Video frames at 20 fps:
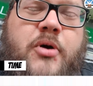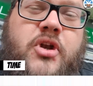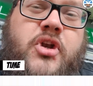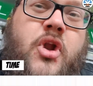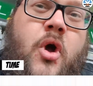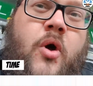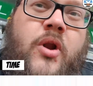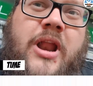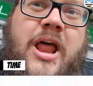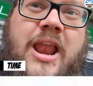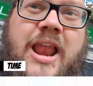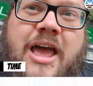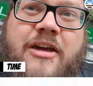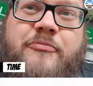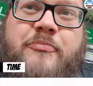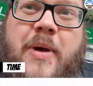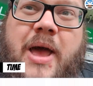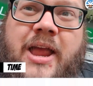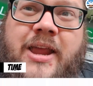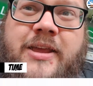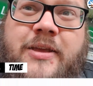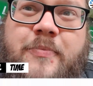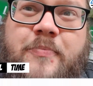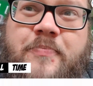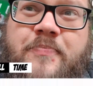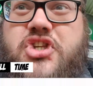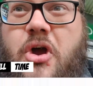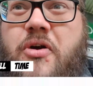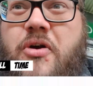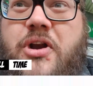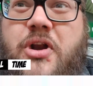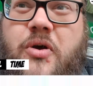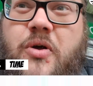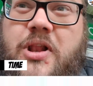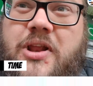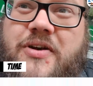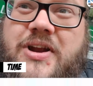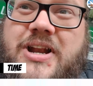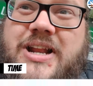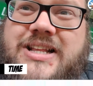but Norton at left back.
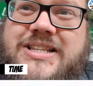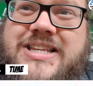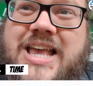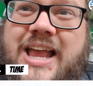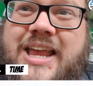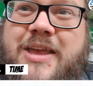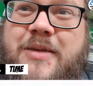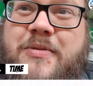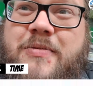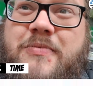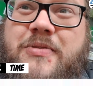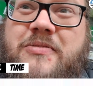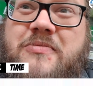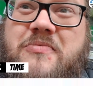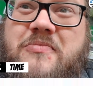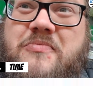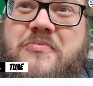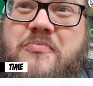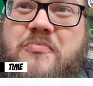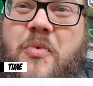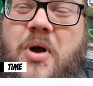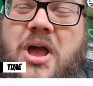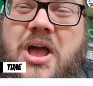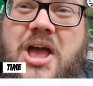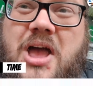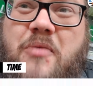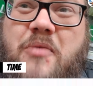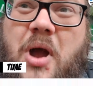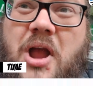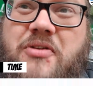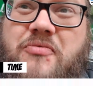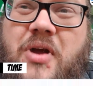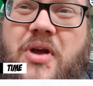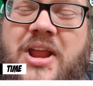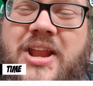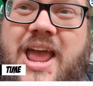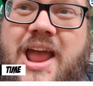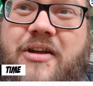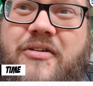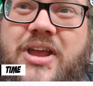Sorinola at attacking uh, wide
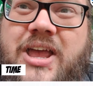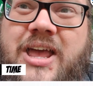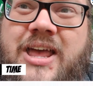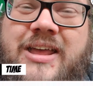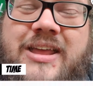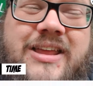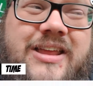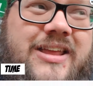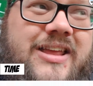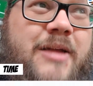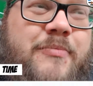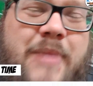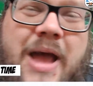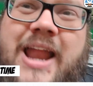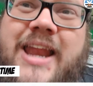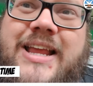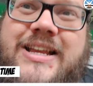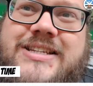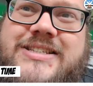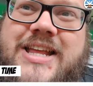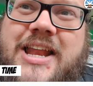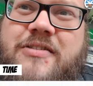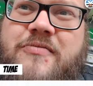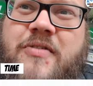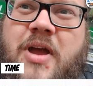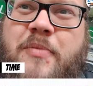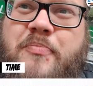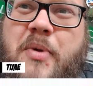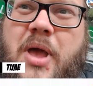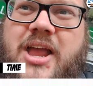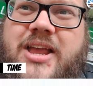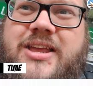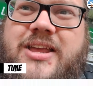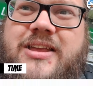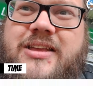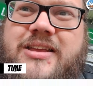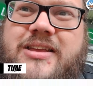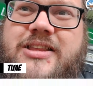right area, and Manning stayed at right back.